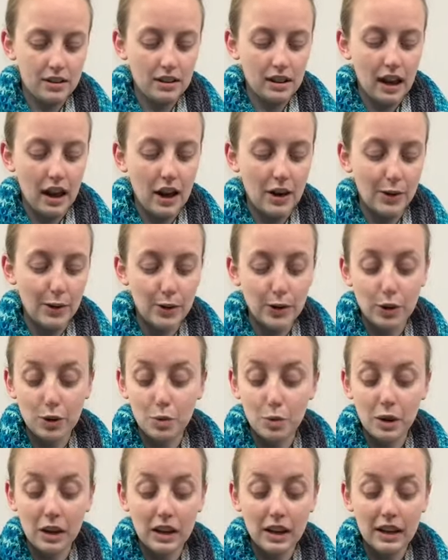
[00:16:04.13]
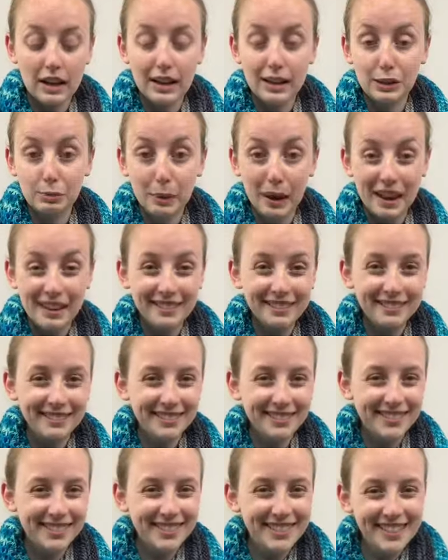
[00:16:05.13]
how your week has been.
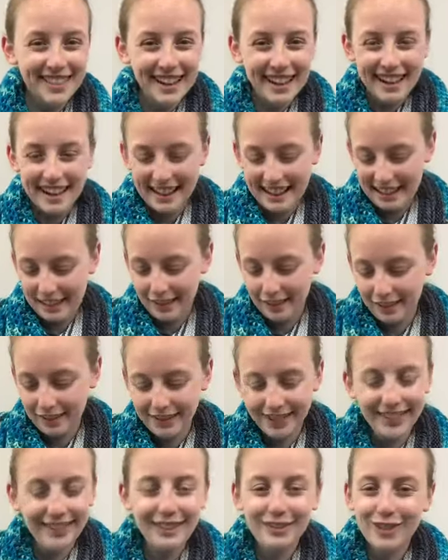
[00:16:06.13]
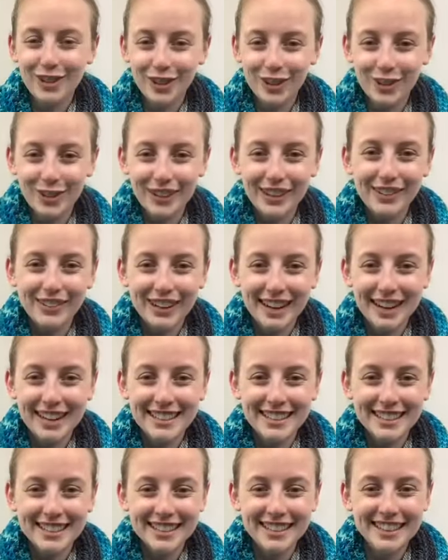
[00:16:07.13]
Leave your 3
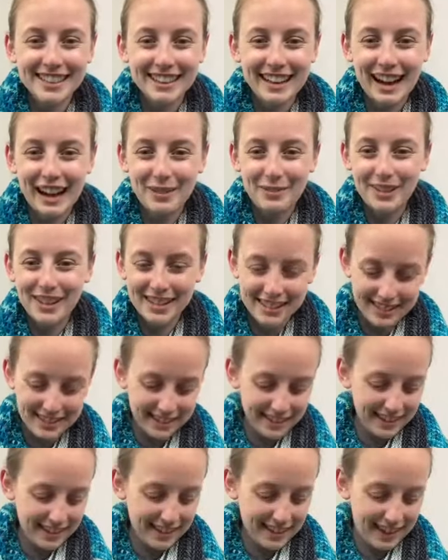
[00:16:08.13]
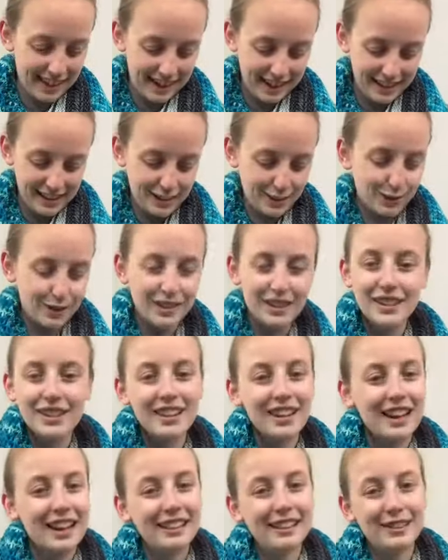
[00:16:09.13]
words in the comments. I
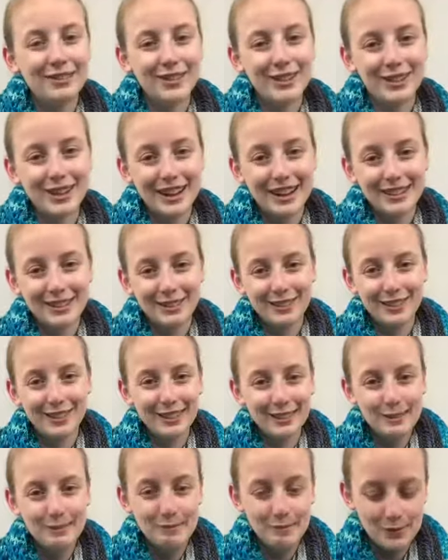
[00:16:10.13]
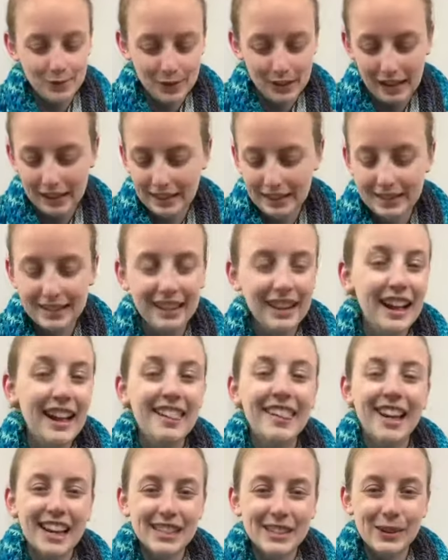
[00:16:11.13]
love interacting with you. That's
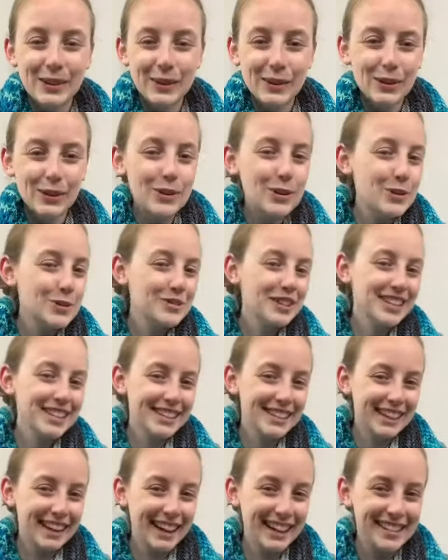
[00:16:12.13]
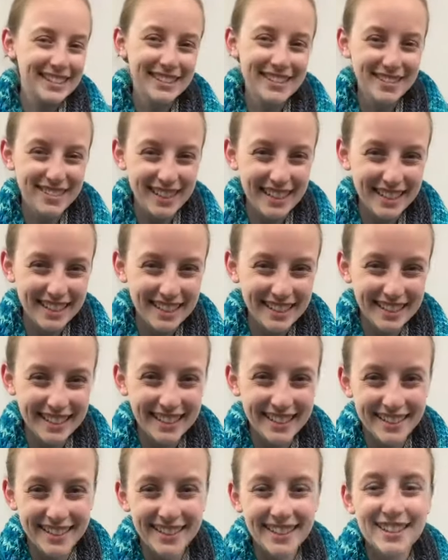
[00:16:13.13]
a whole reason I do these
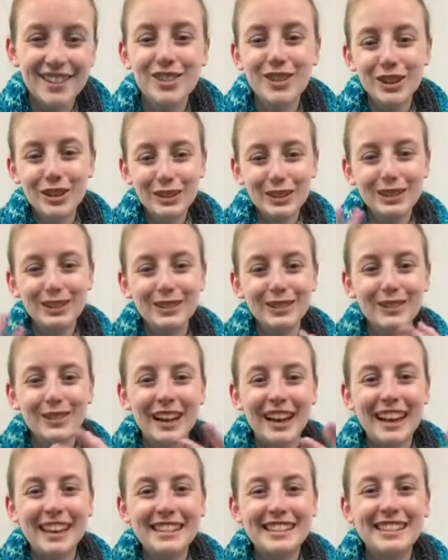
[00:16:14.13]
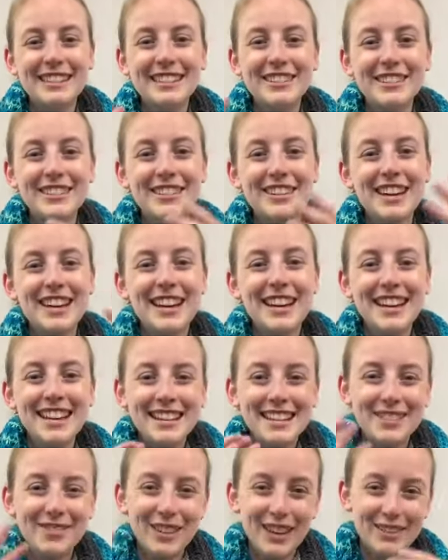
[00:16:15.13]
is just as a way to
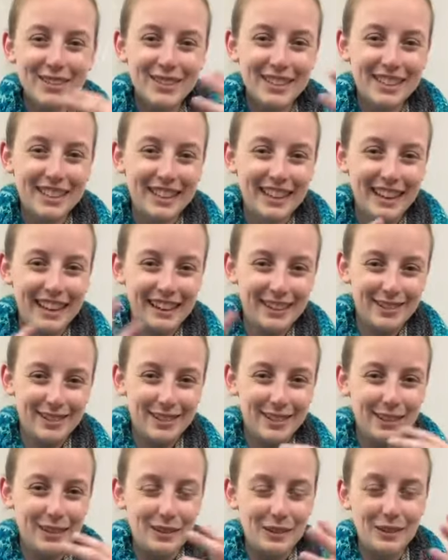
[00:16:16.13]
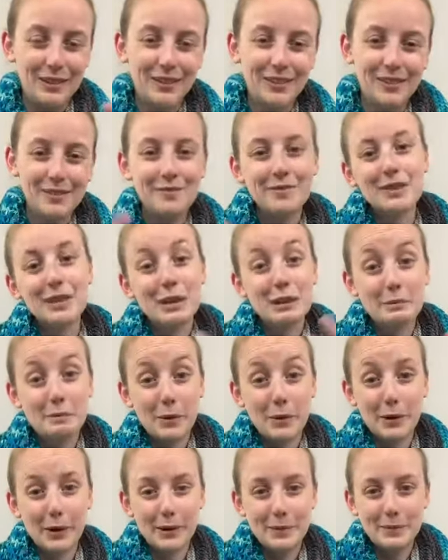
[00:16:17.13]
be able to connect with you
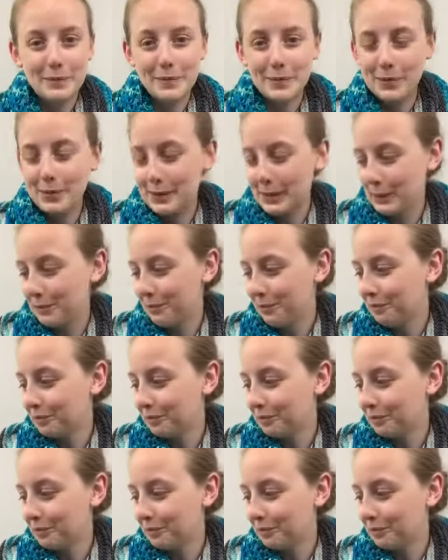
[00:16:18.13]
more. So,